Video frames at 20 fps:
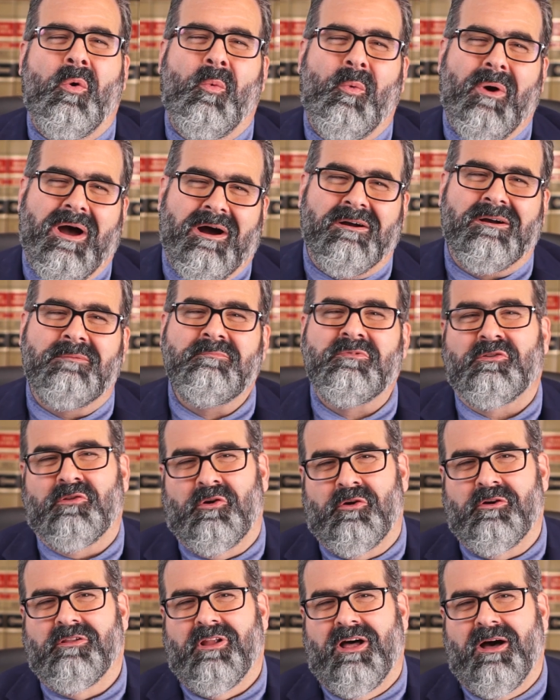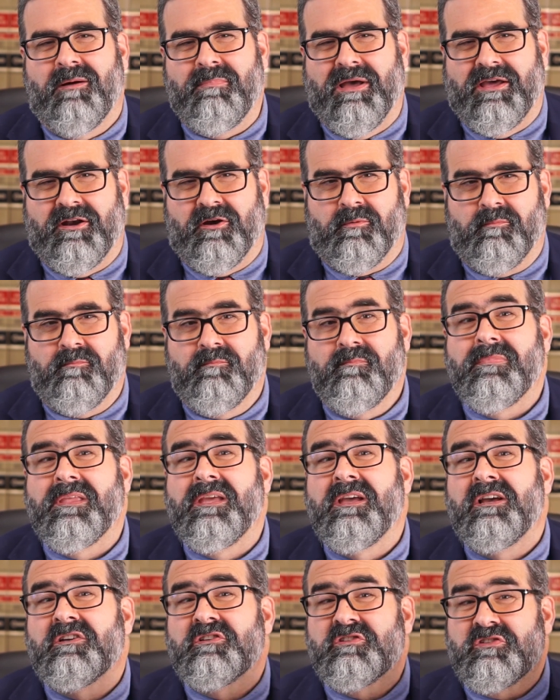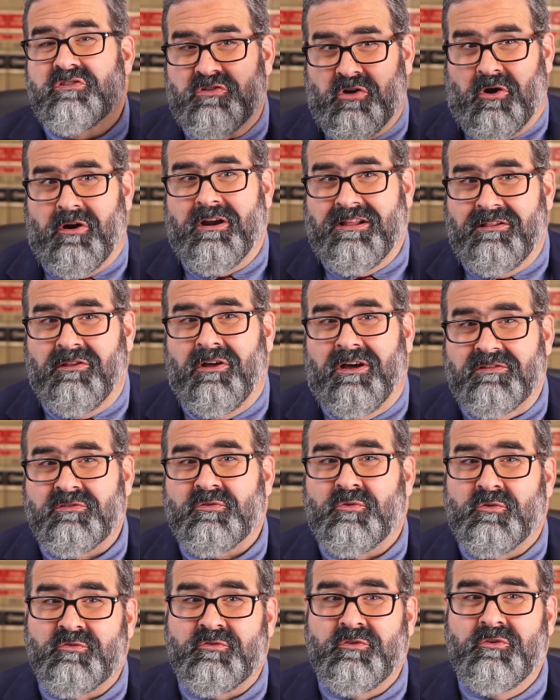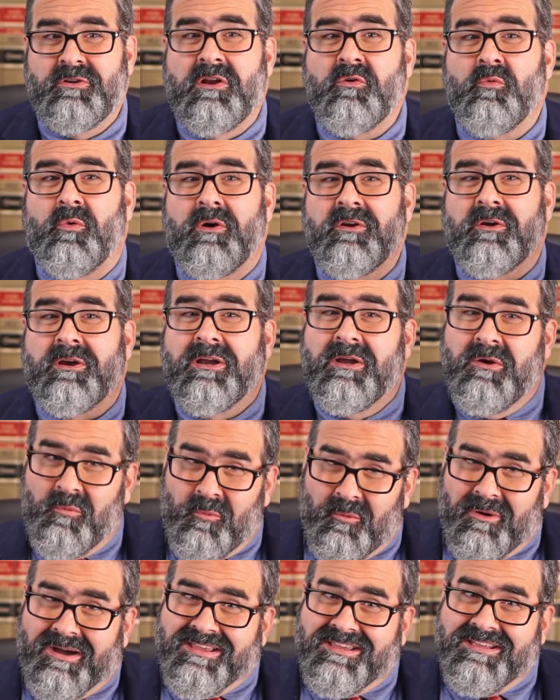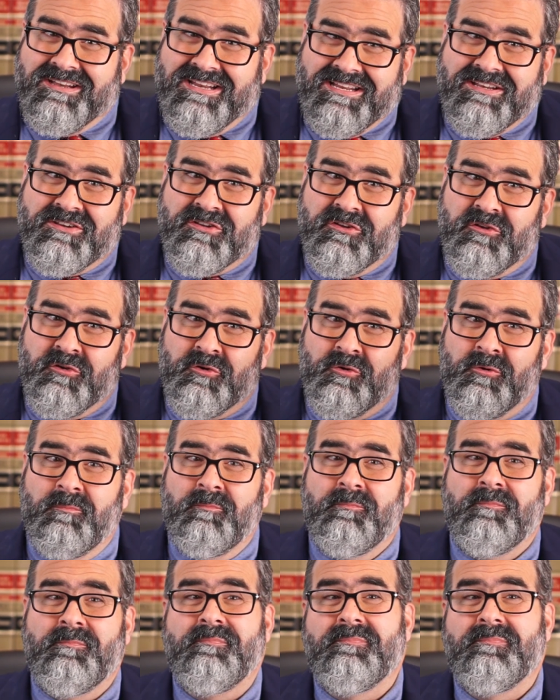Welcome to Learn Law Better. Starting law school soon and wondering what you need to do?